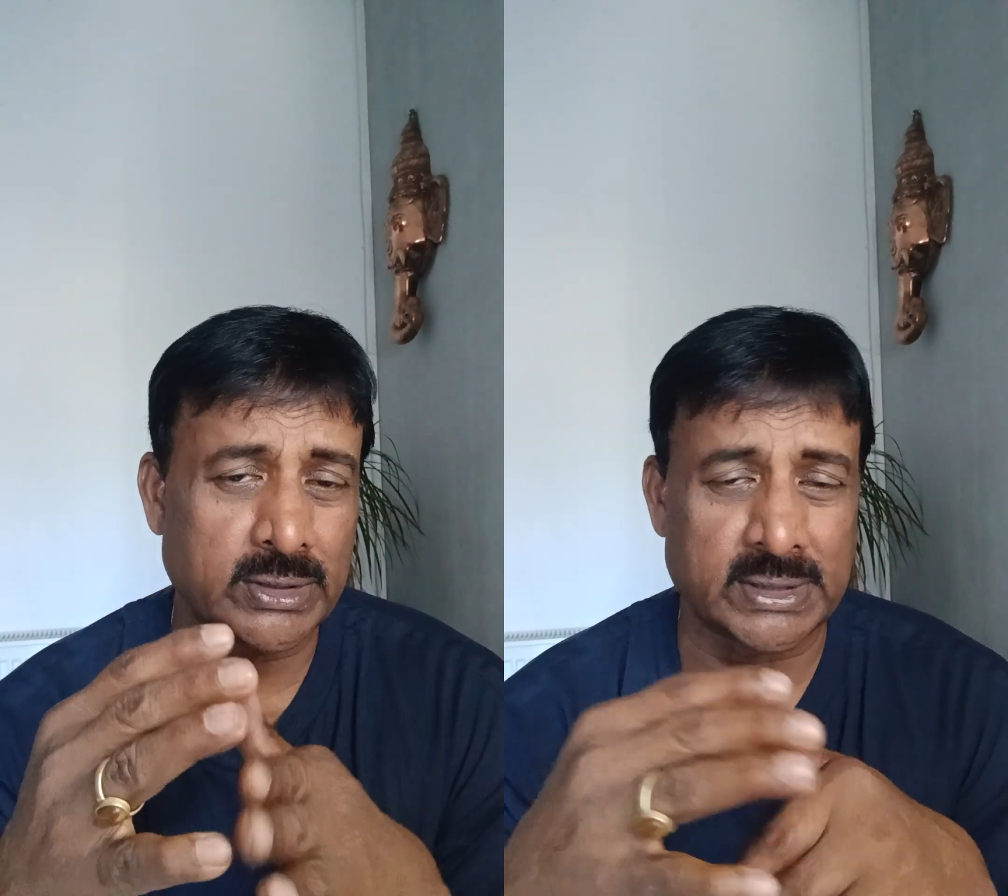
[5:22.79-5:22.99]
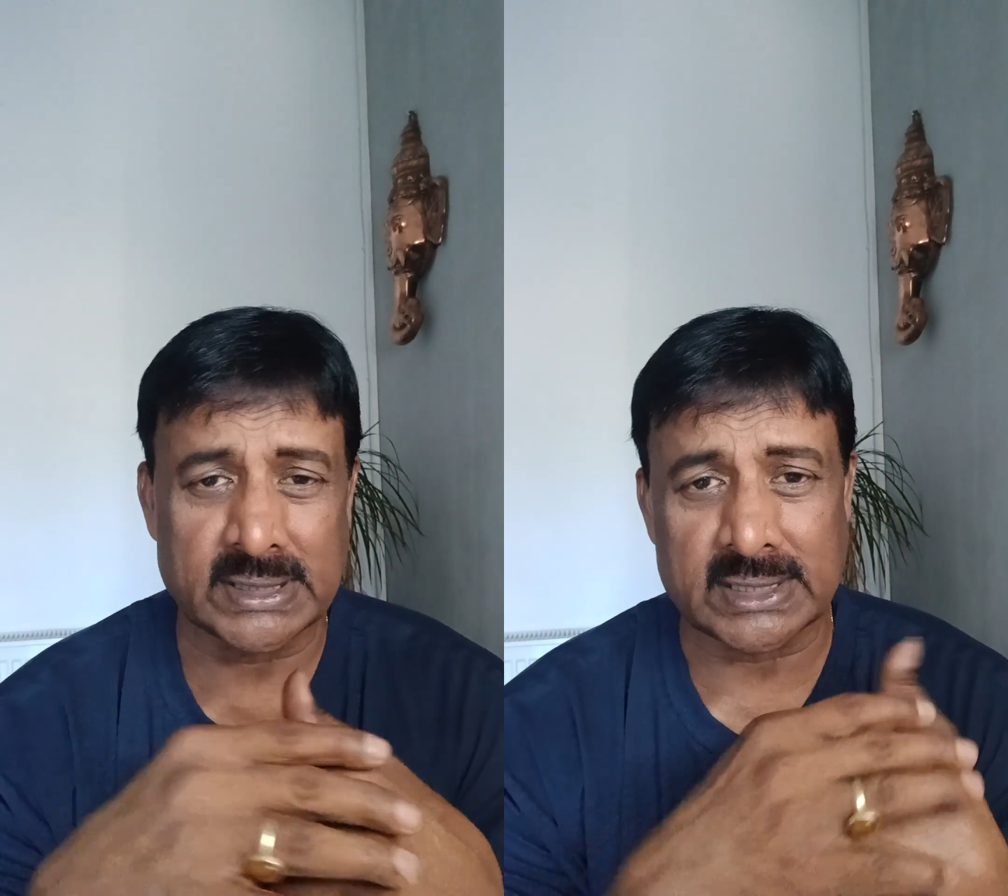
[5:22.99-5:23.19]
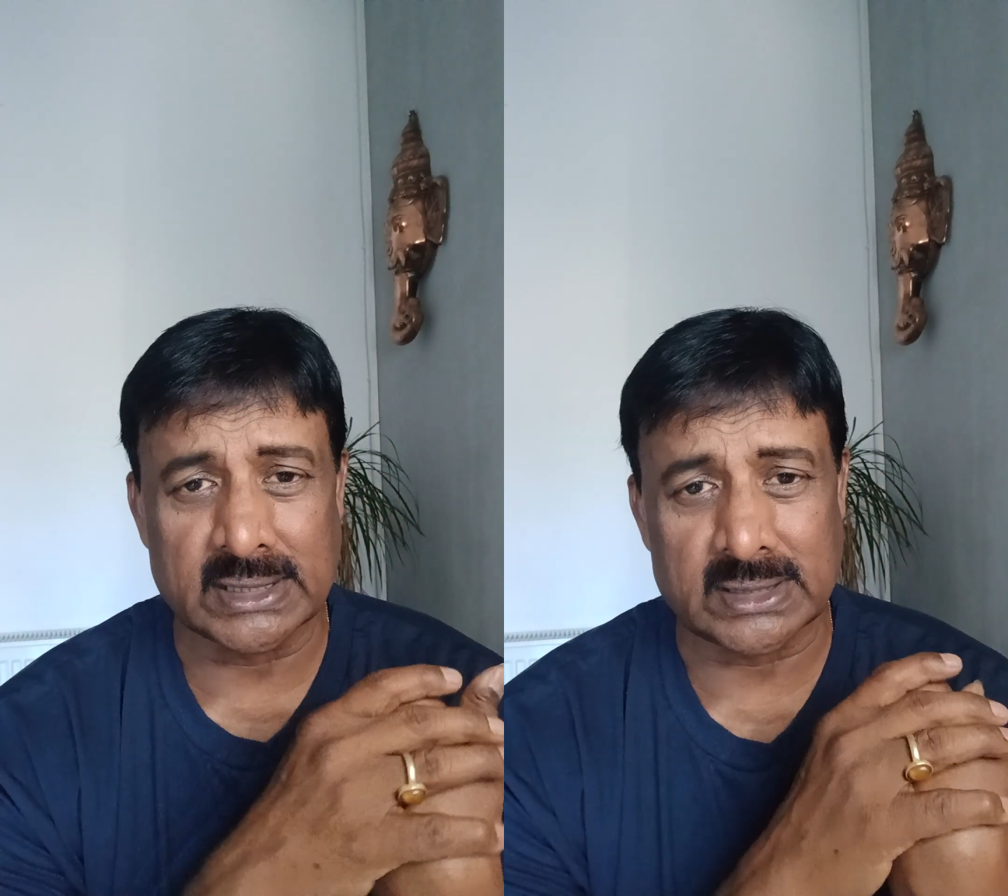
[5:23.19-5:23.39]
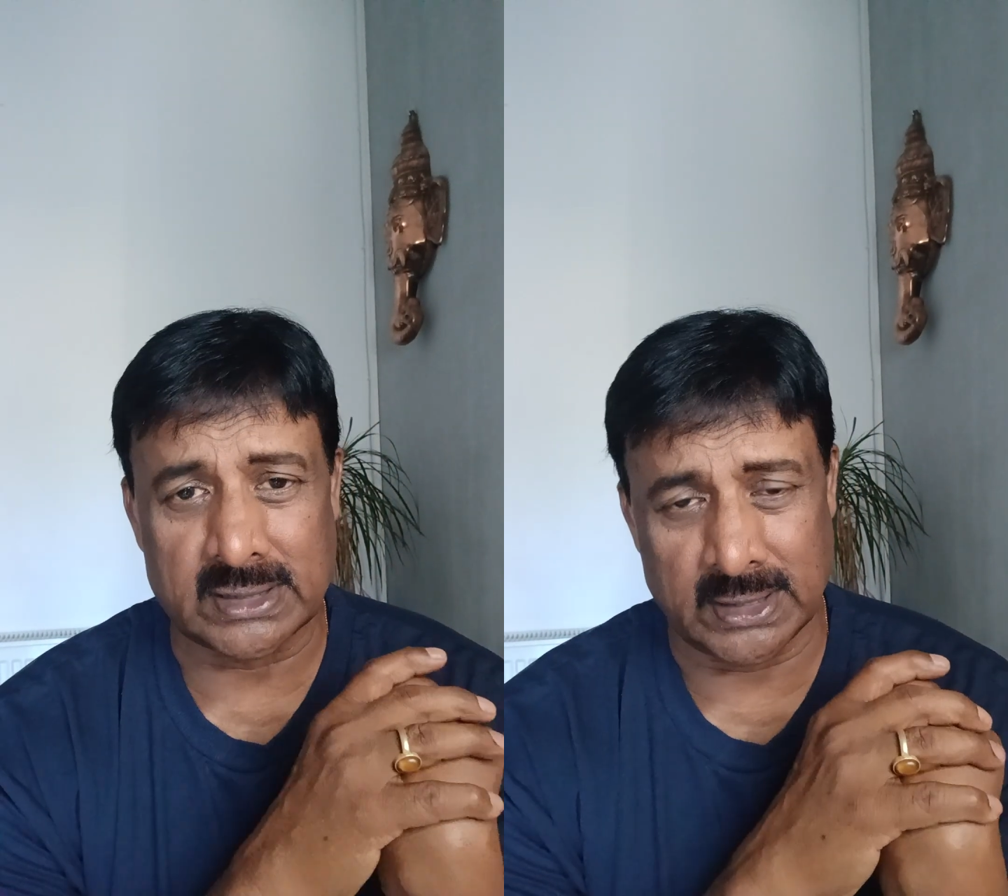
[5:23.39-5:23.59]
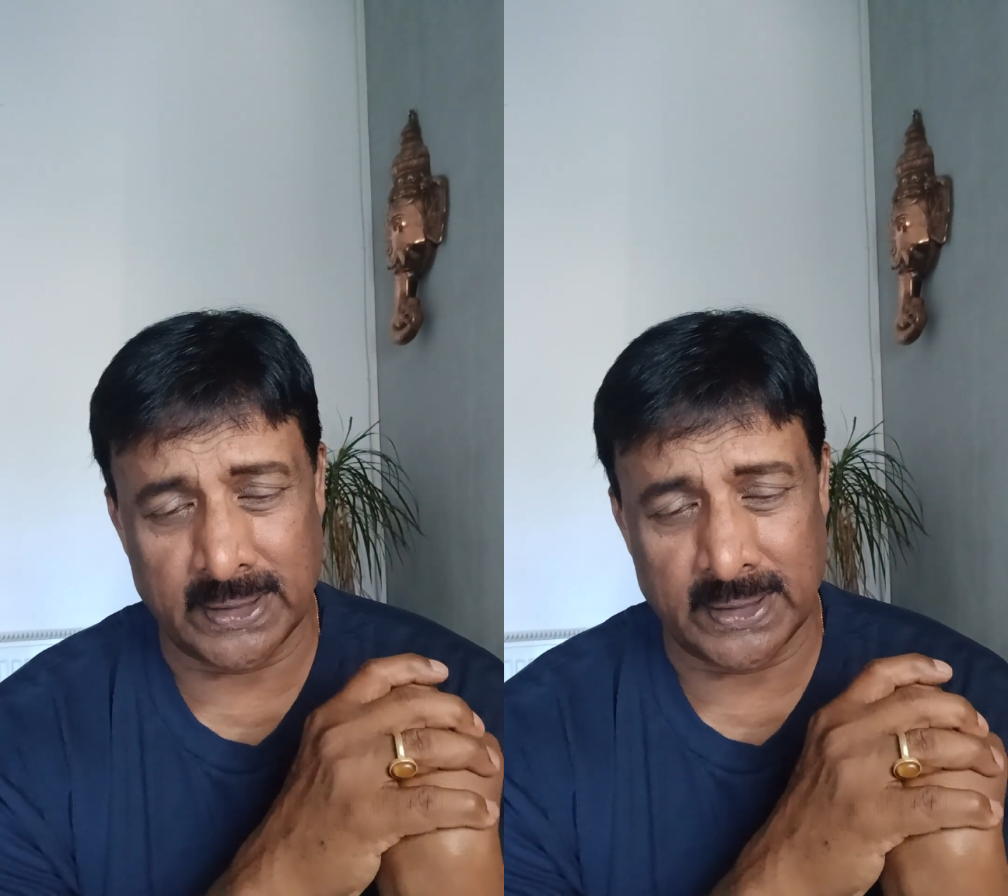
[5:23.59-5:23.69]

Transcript: to discuss